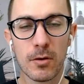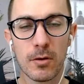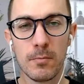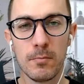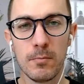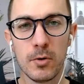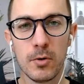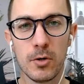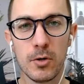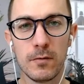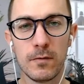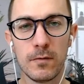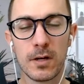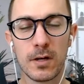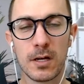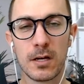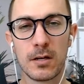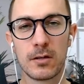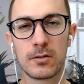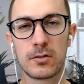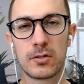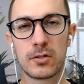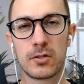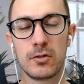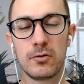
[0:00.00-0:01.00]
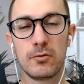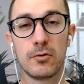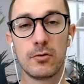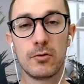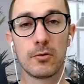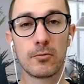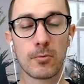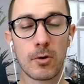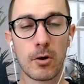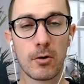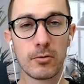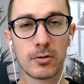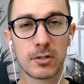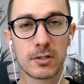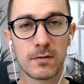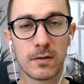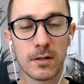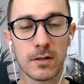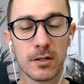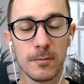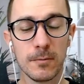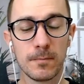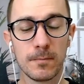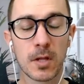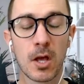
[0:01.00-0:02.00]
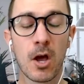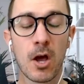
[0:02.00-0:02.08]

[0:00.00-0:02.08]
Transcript: move to Roseville.